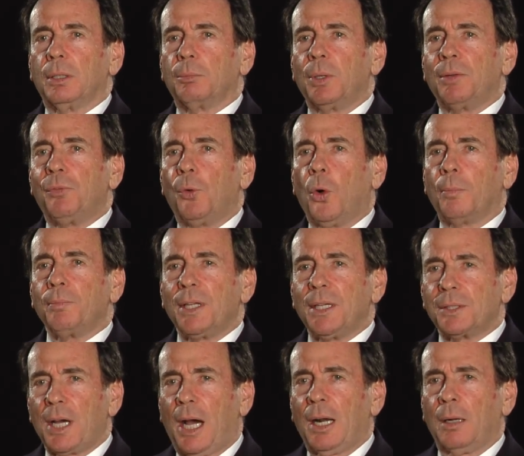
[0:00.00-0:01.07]
reform the
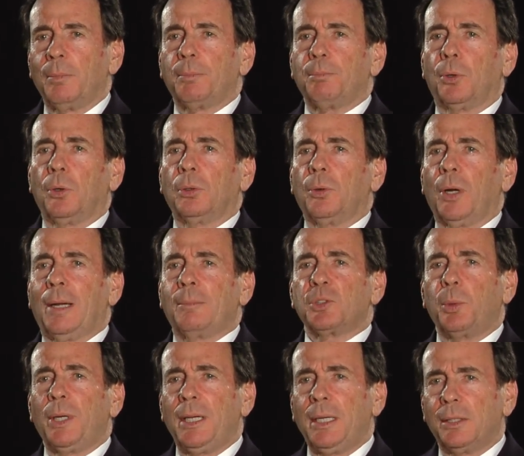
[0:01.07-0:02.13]
entitlement programs.
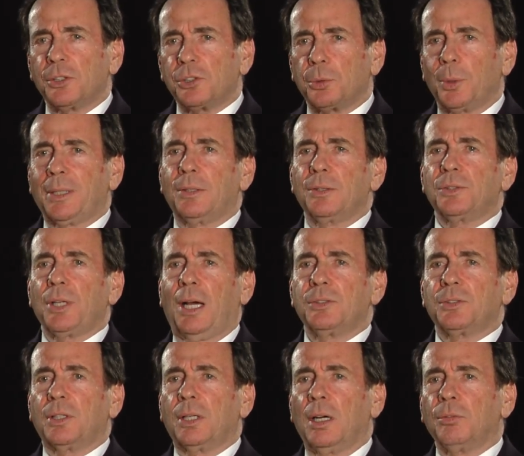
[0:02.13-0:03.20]
We need to shrink the
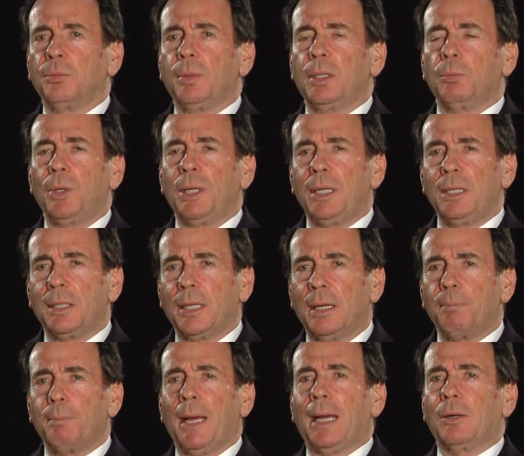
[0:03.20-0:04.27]
size of government. We need to
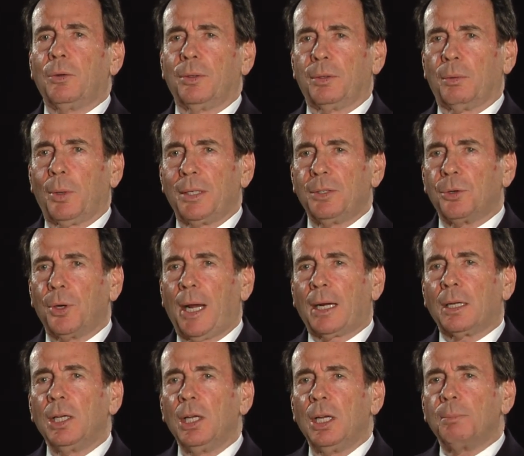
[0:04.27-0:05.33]
get back on the right
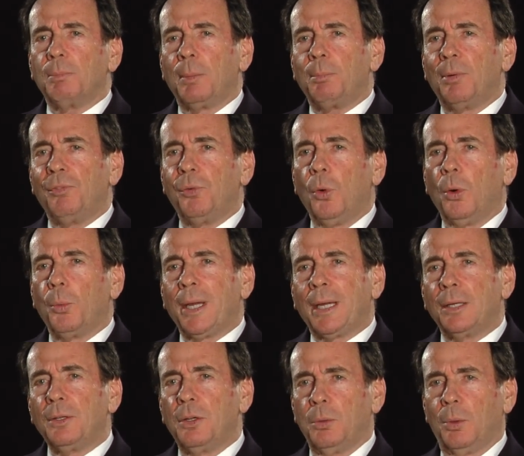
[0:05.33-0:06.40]
track. But before we
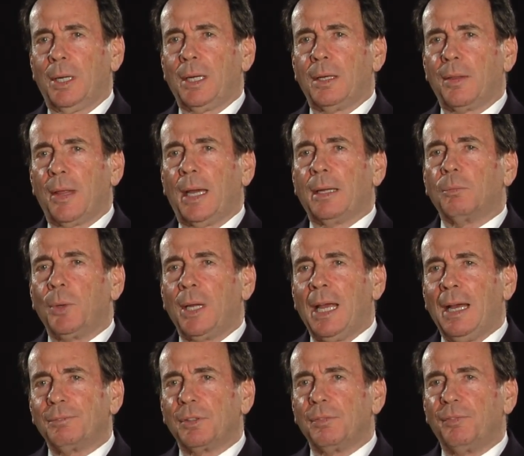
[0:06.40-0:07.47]
can do any of that, we
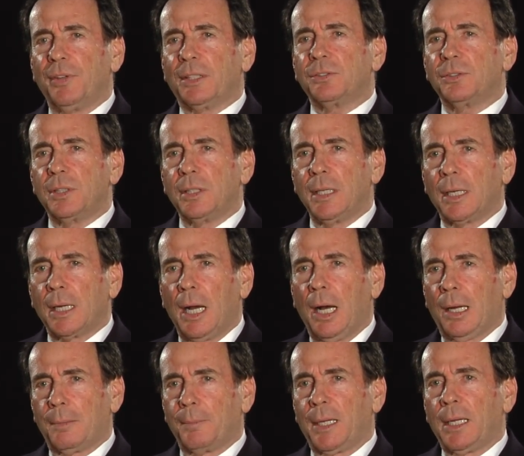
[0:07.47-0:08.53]
have to fix the
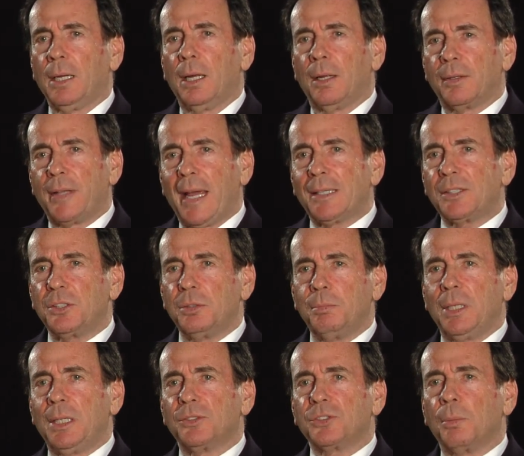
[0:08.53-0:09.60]
economy. That, to
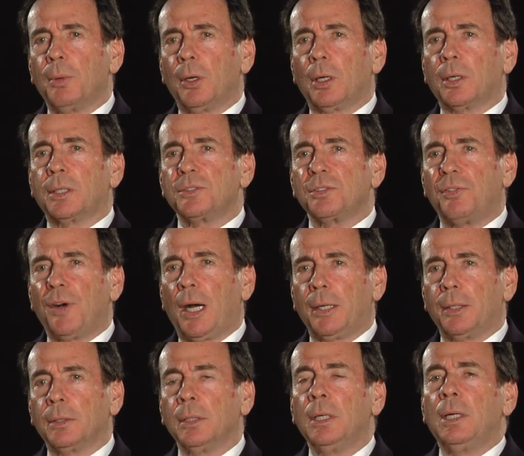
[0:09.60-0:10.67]
me, is America's
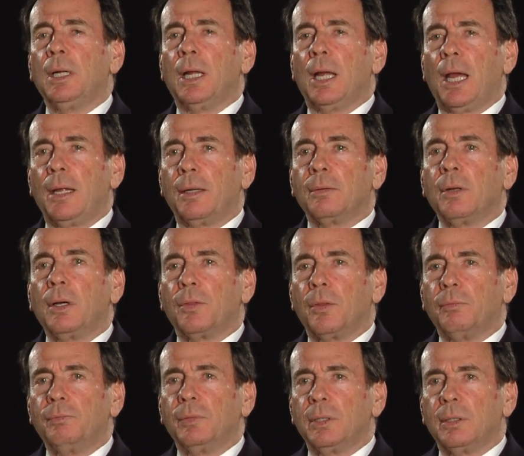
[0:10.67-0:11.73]
fire, and
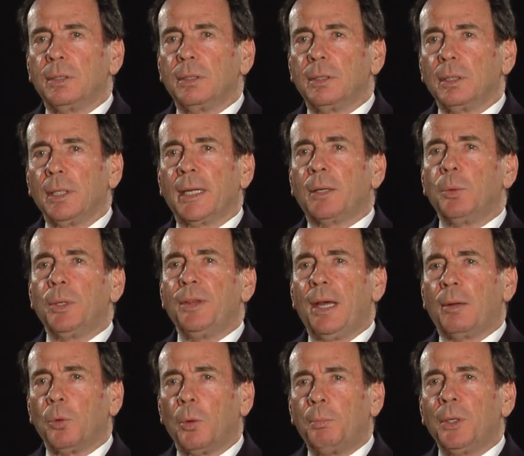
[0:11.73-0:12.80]
the liquid
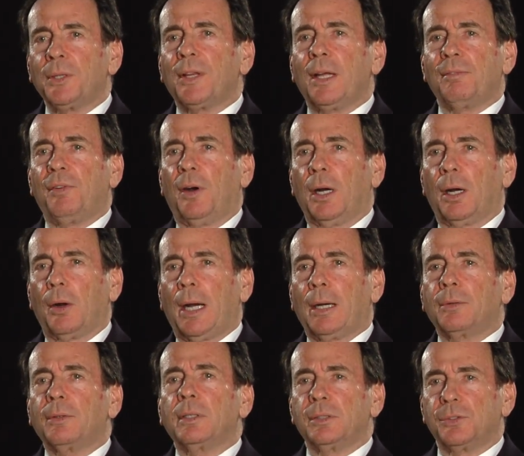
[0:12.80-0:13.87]
that will put that fire
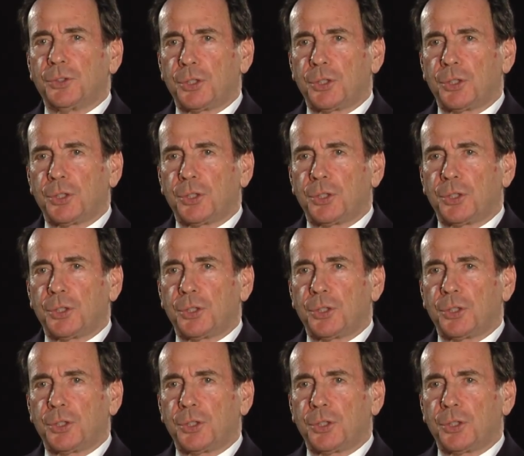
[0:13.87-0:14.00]
out is